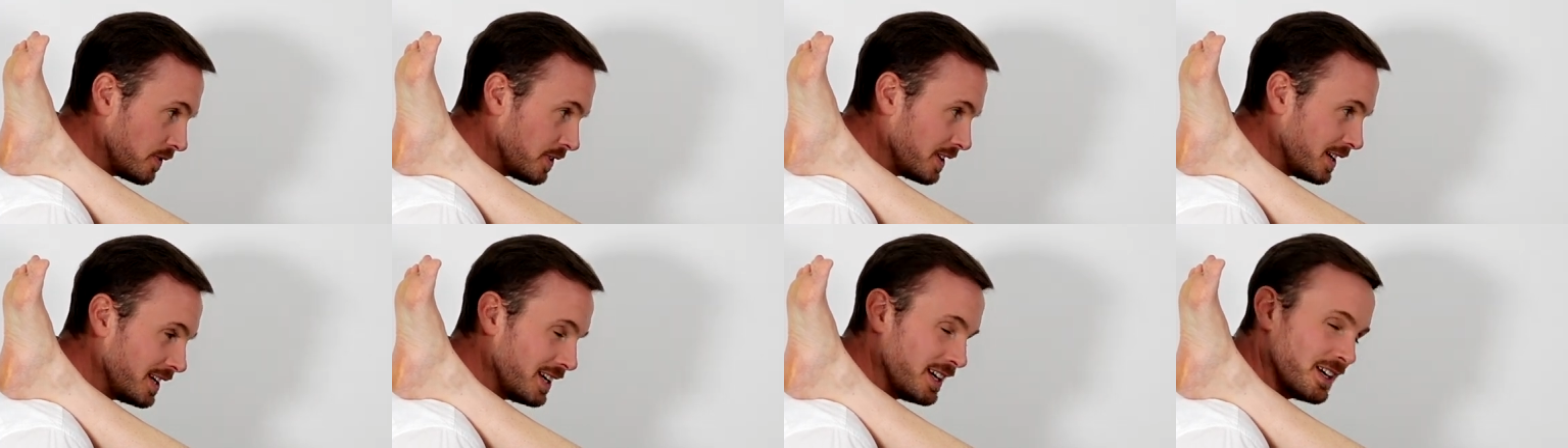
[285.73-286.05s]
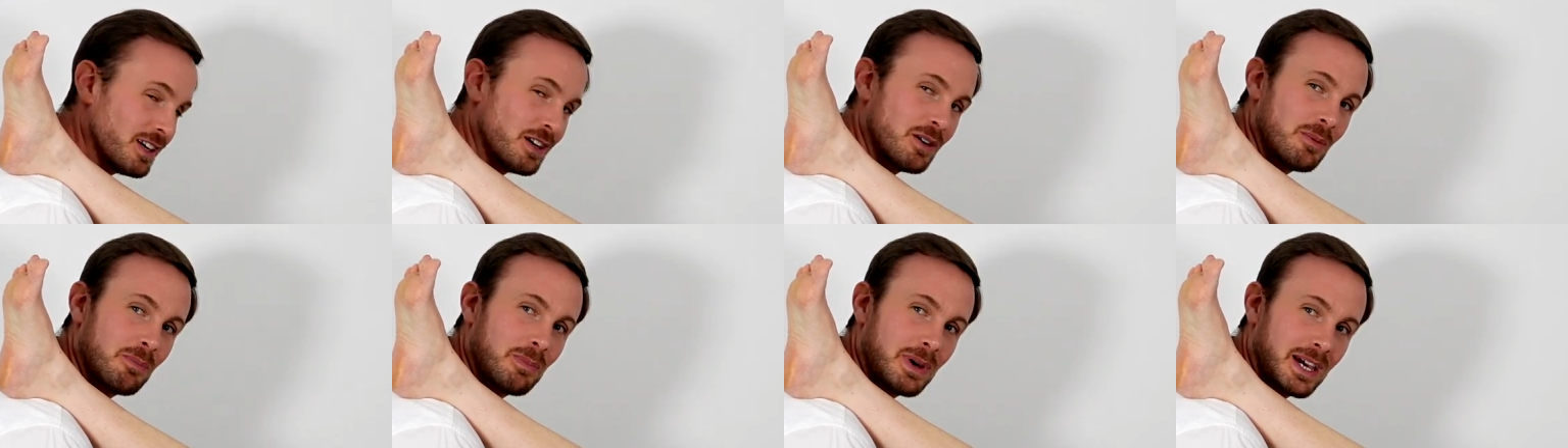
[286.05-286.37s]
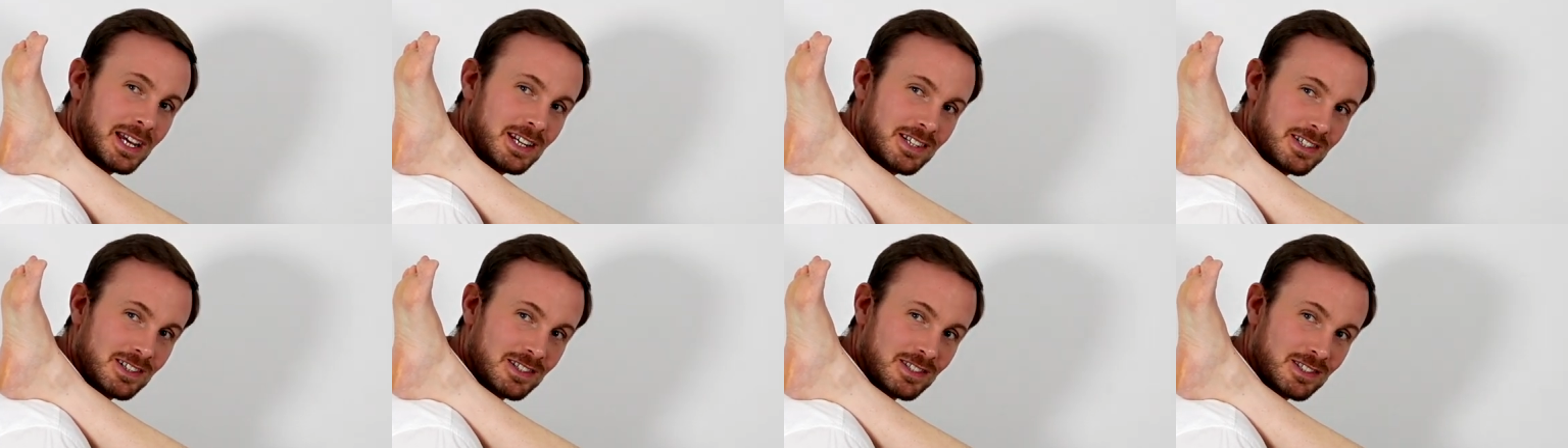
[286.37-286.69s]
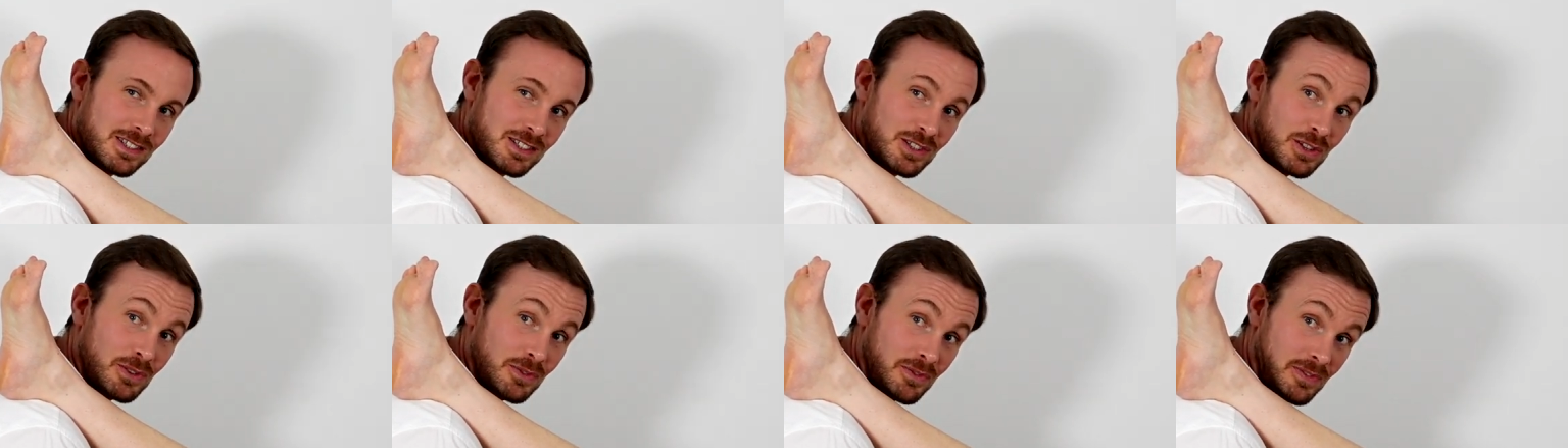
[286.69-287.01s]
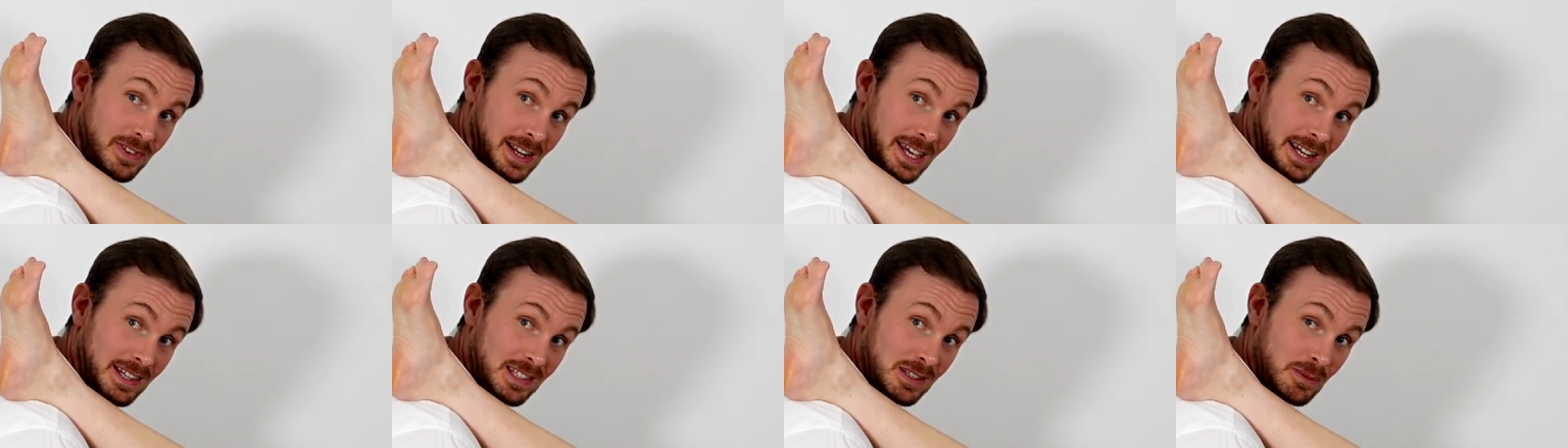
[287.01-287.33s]
the patient's
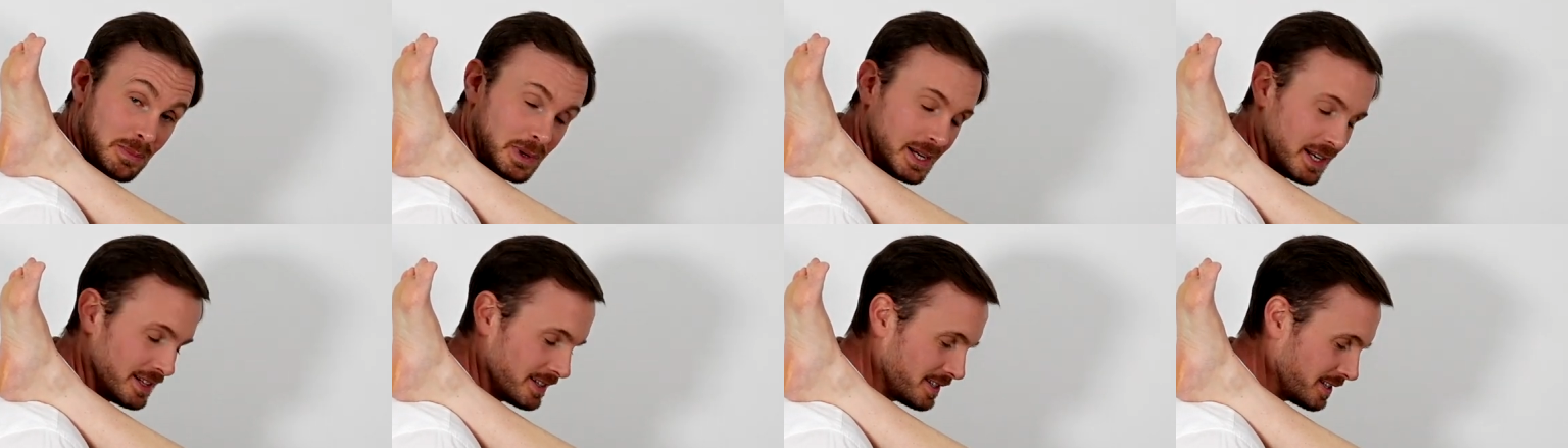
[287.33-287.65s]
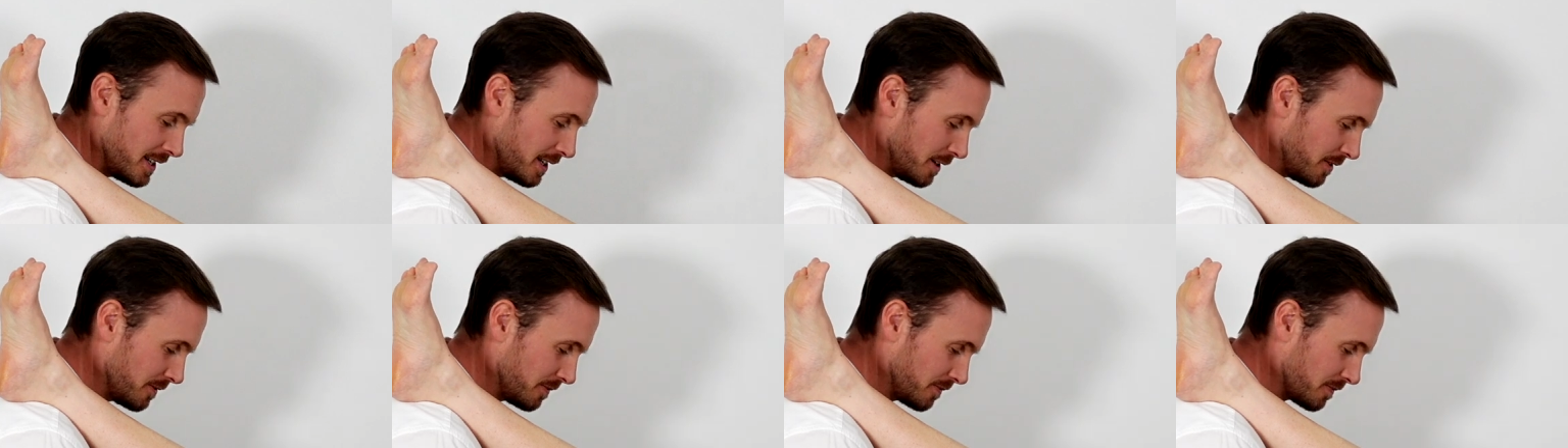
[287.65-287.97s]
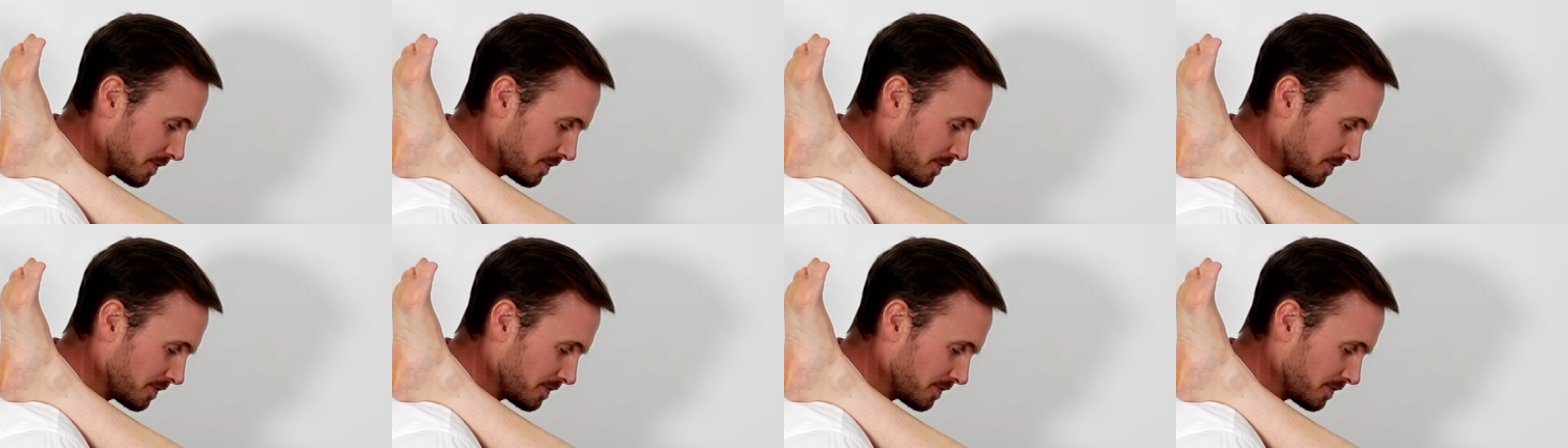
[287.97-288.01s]
flexibility.